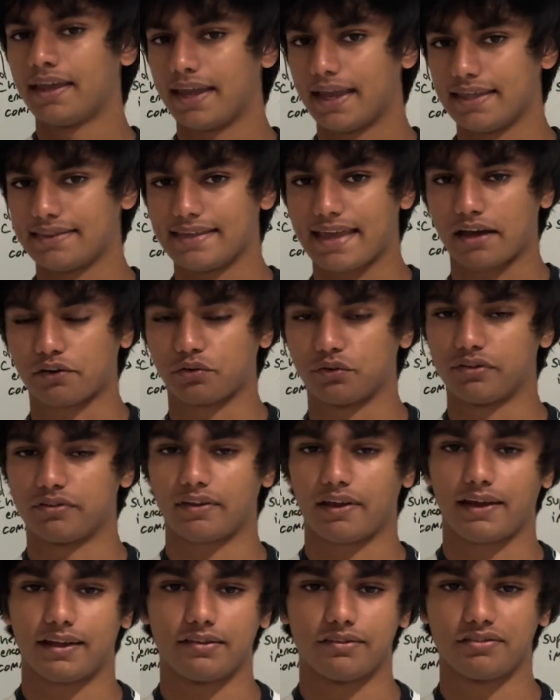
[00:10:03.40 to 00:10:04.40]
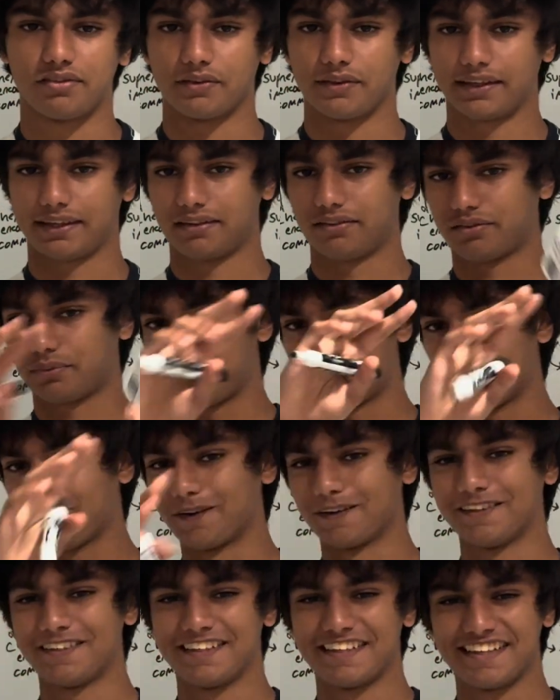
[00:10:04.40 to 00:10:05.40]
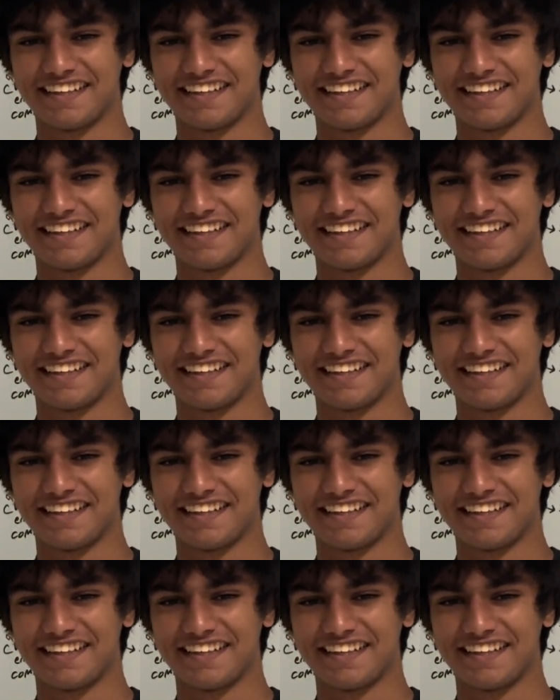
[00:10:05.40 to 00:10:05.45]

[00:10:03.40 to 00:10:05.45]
in the actual design so they can support